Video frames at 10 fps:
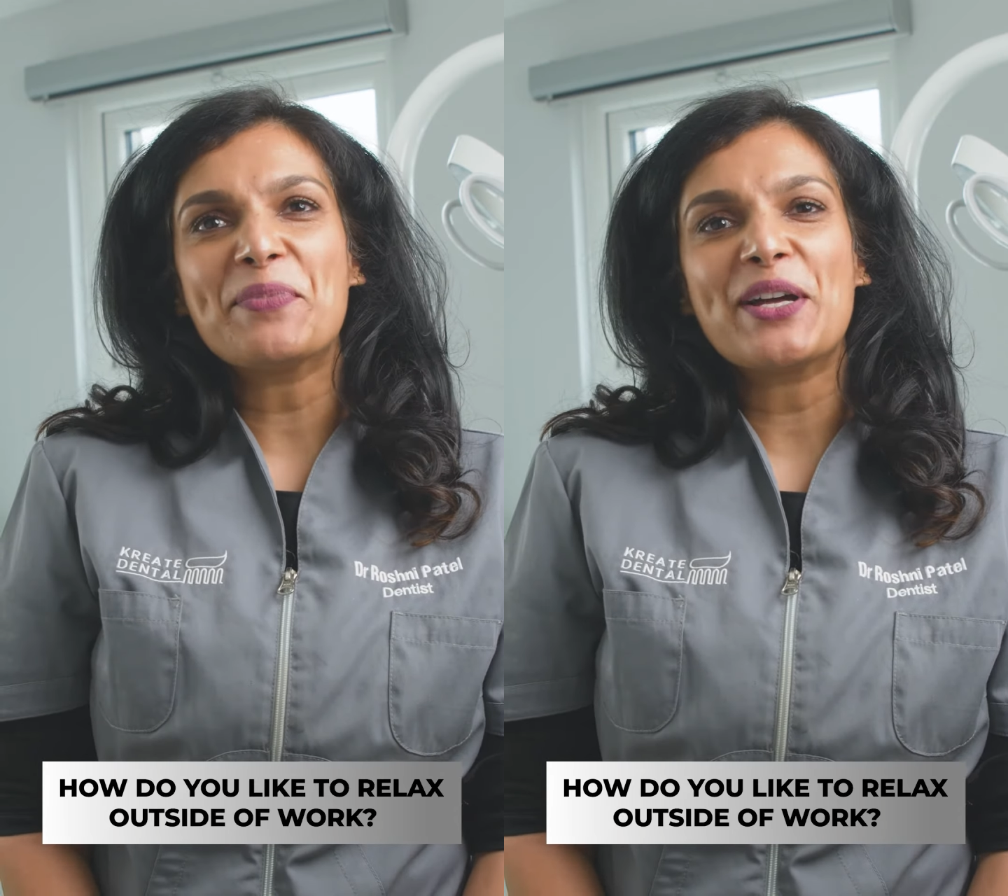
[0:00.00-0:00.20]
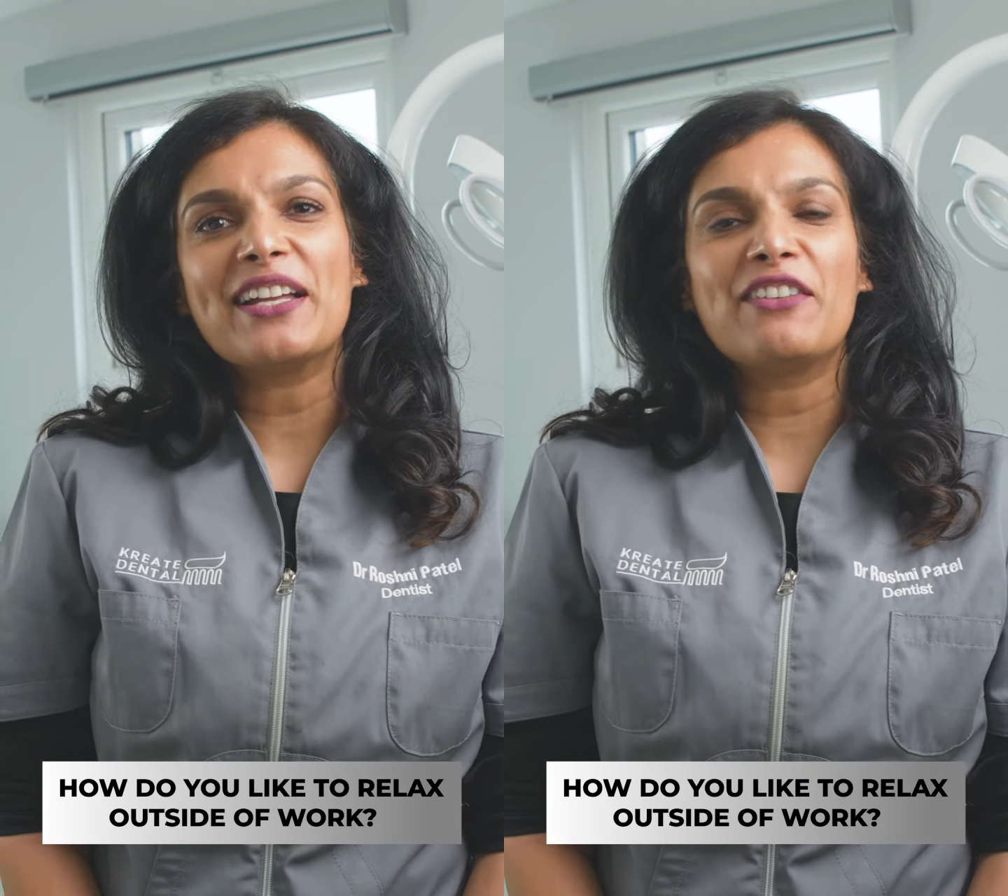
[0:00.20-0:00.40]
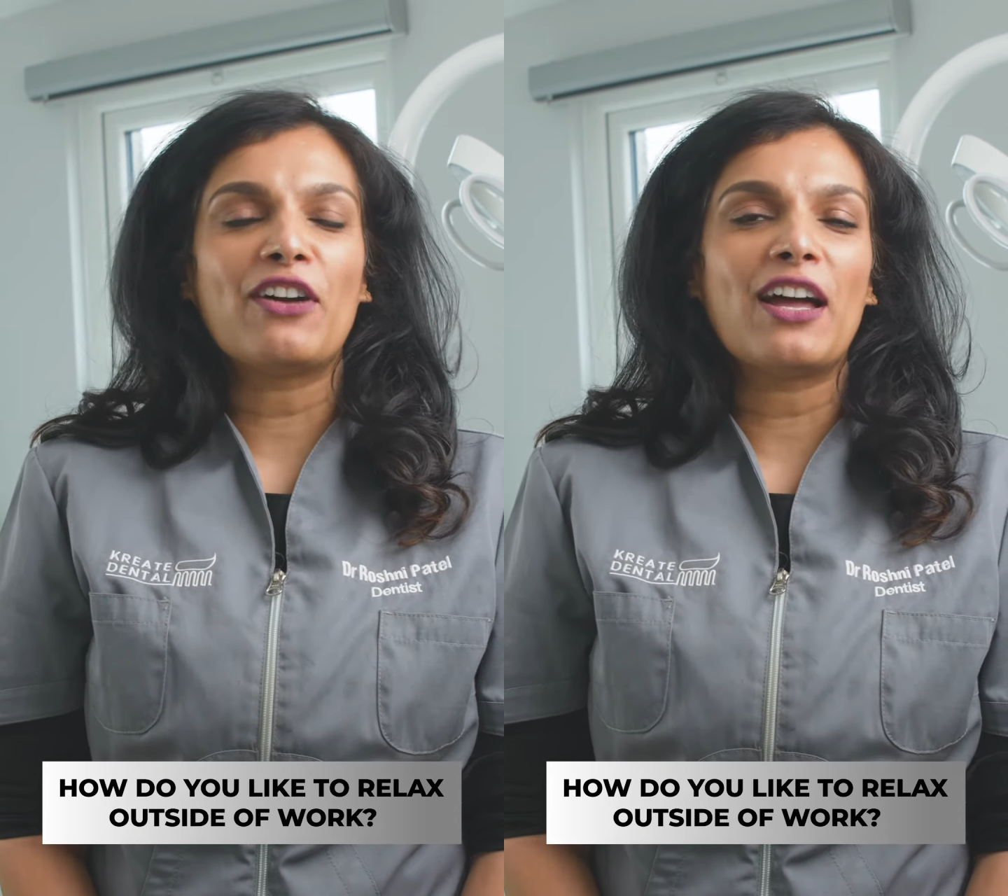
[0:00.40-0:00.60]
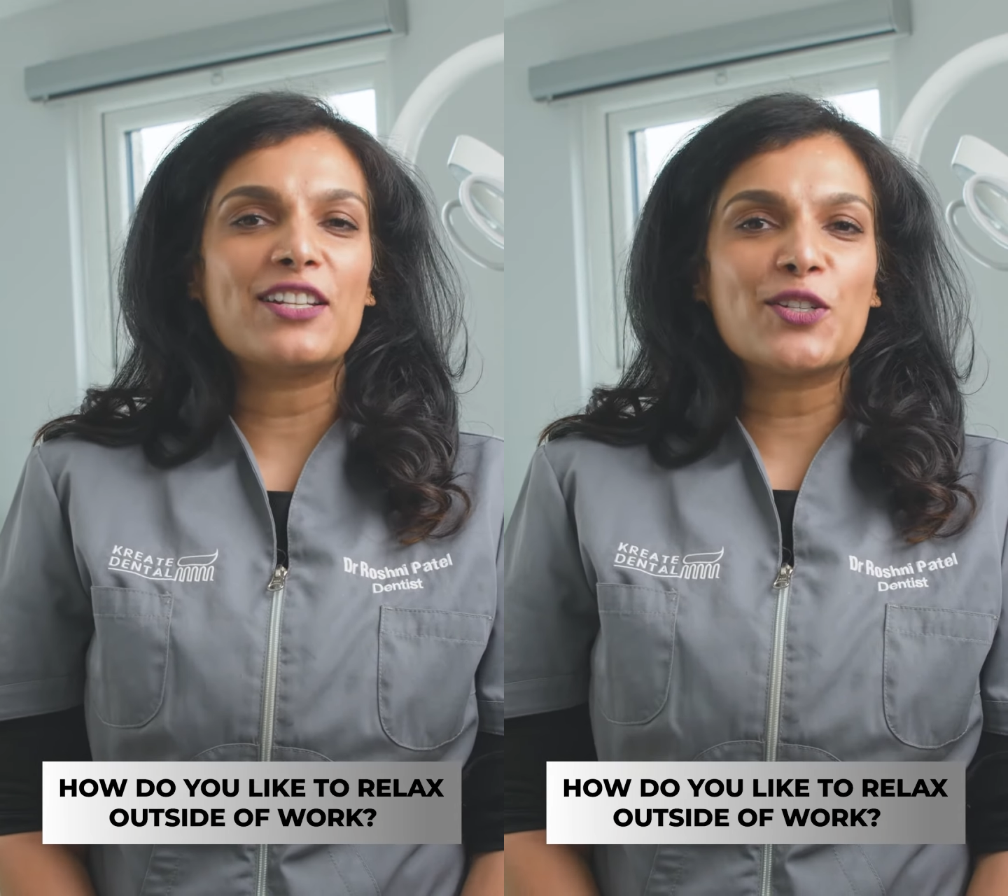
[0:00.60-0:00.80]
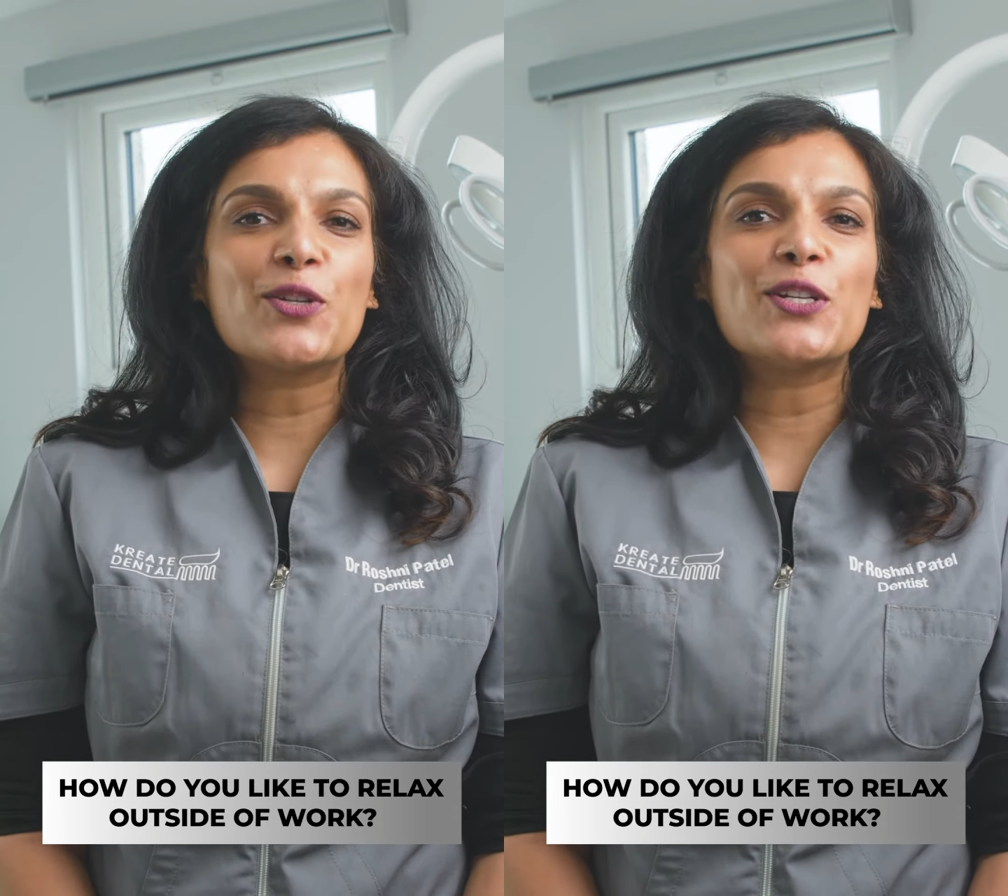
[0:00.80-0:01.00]
but if I had
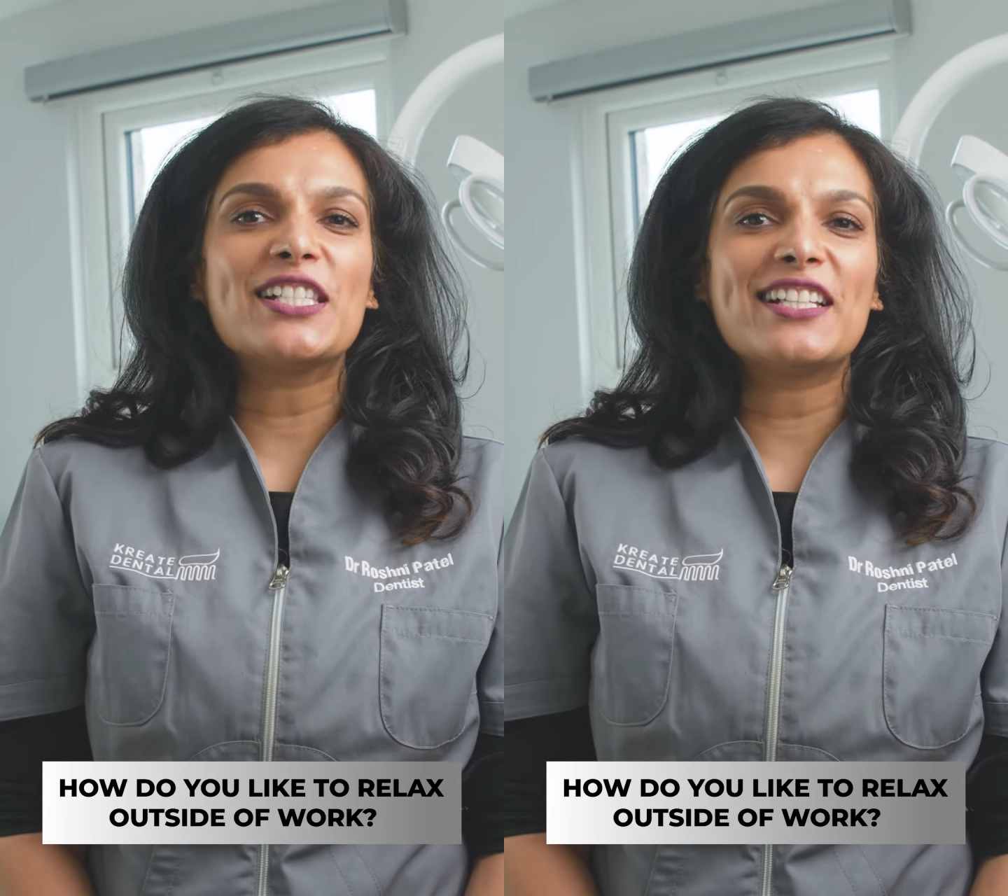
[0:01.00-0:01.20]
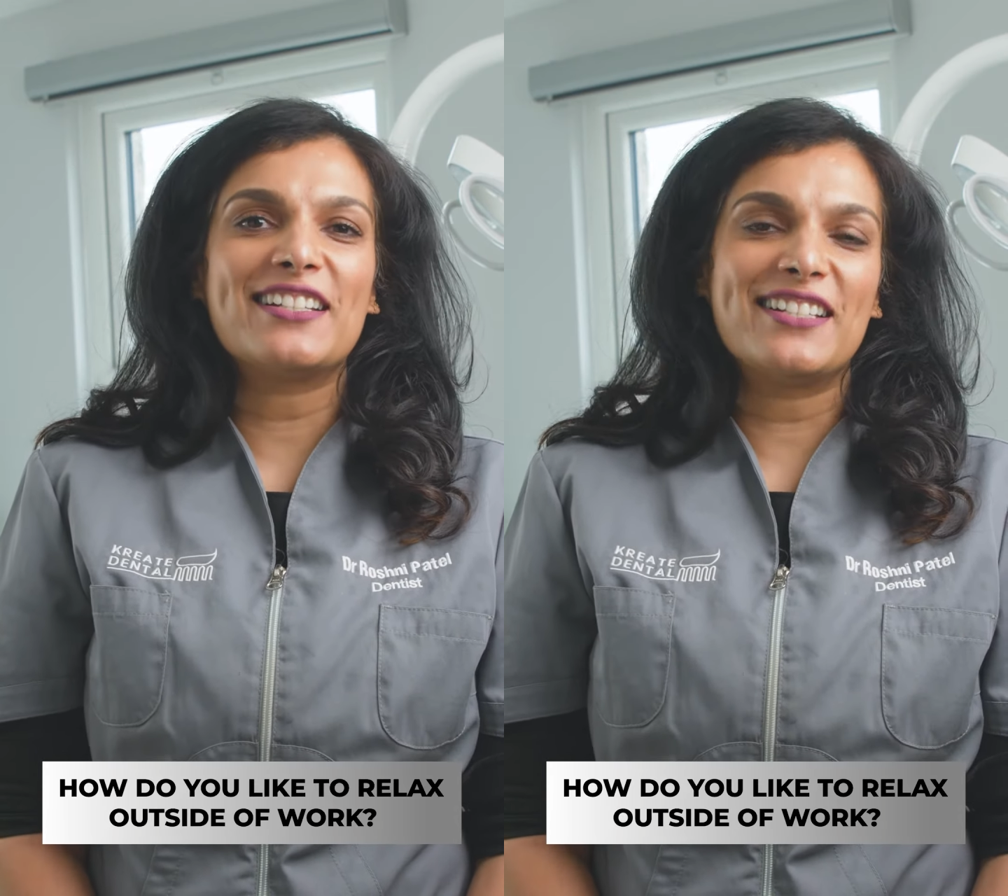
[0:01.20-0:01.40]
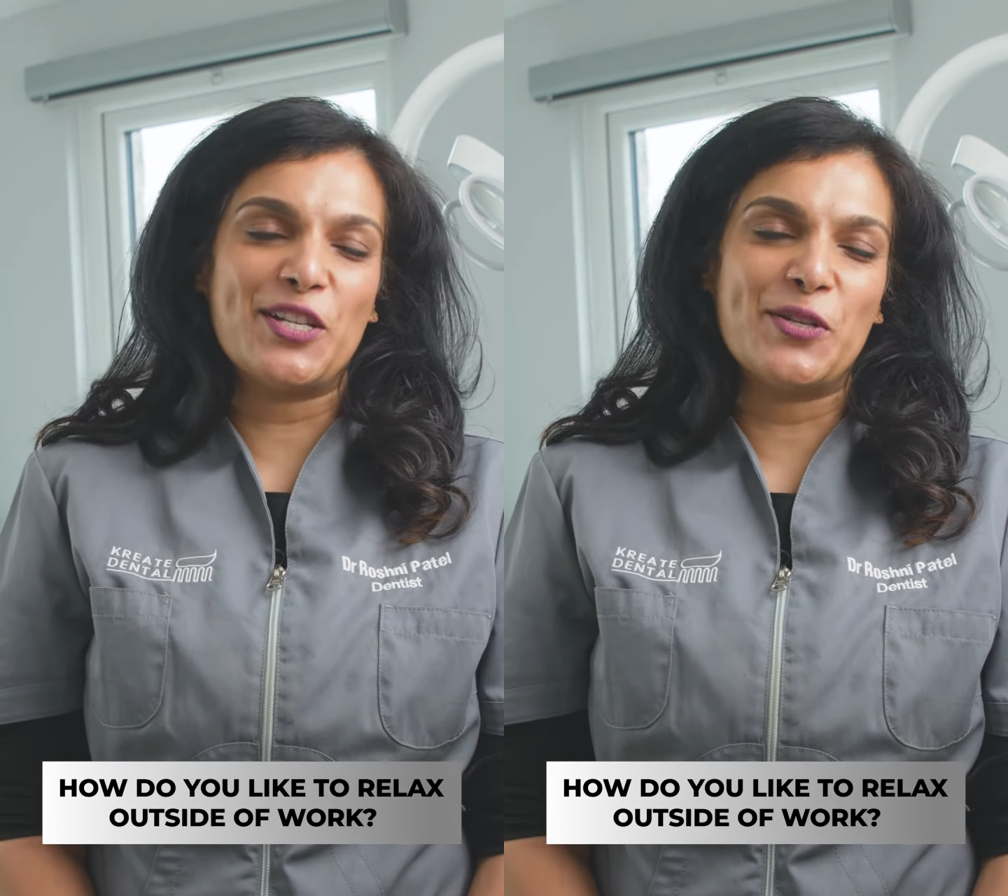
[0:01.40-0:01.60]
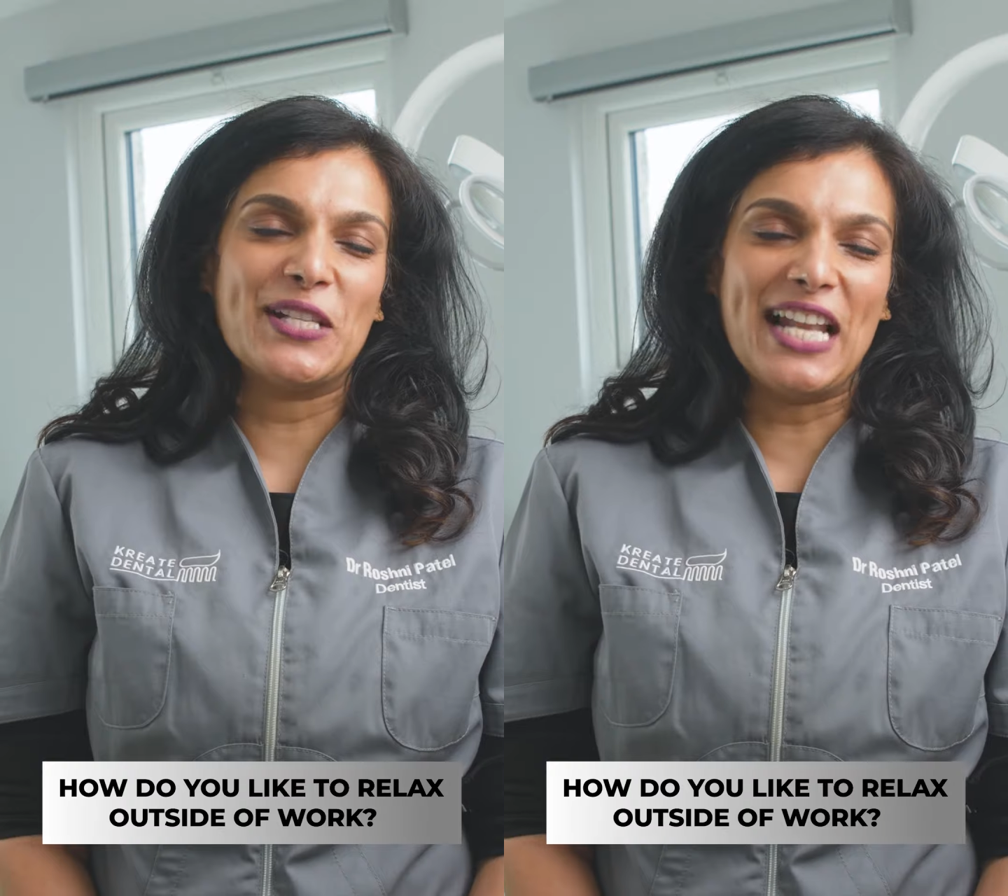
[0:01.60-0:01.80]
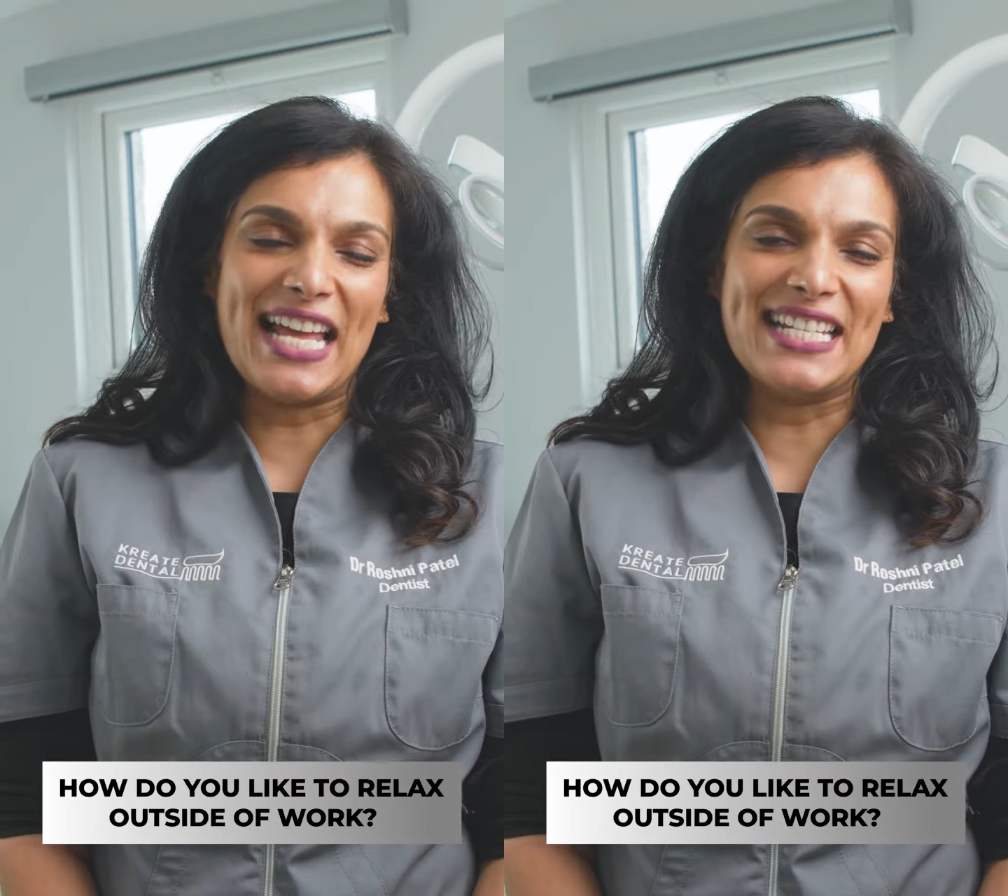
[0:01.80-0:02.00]
a choice I'd choose
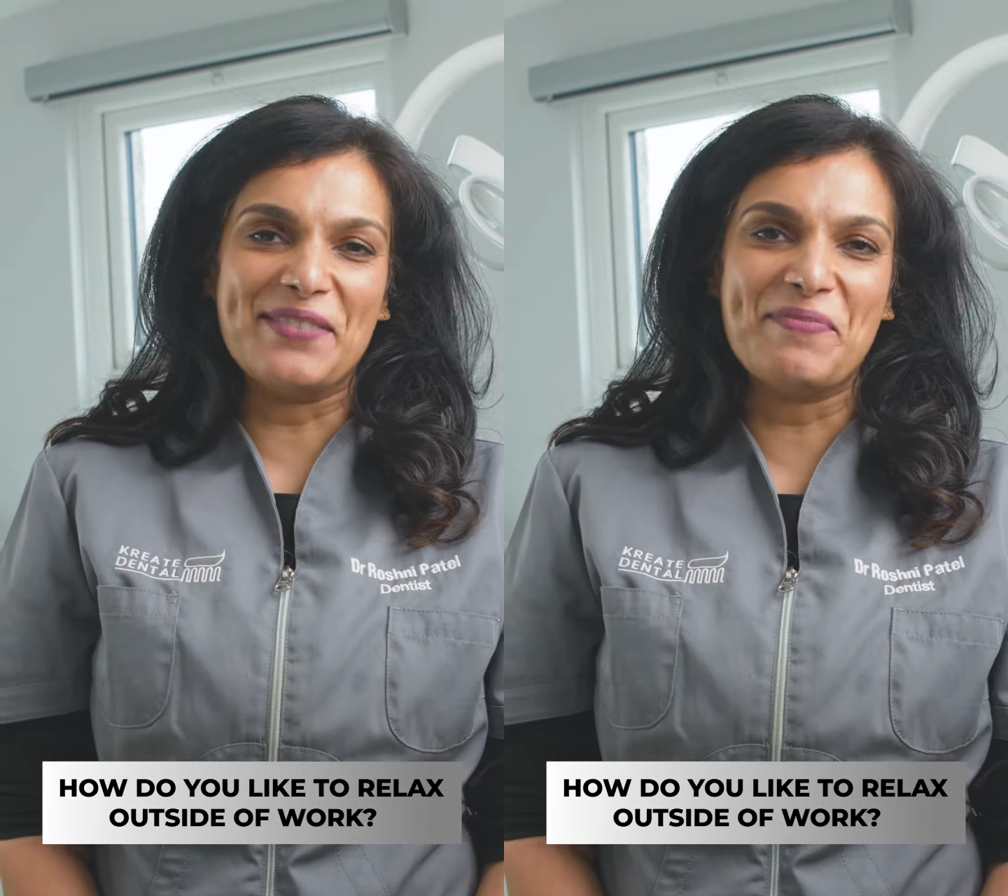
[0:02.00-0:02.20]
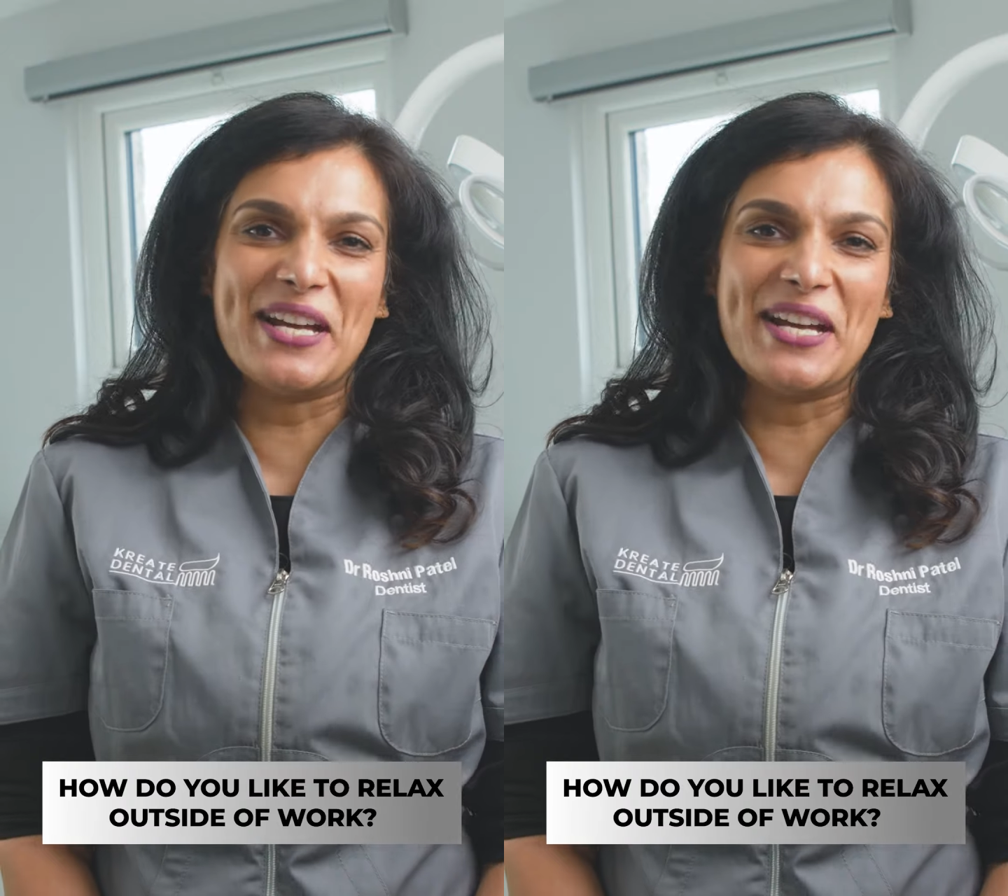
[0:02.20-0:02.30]
Aladdin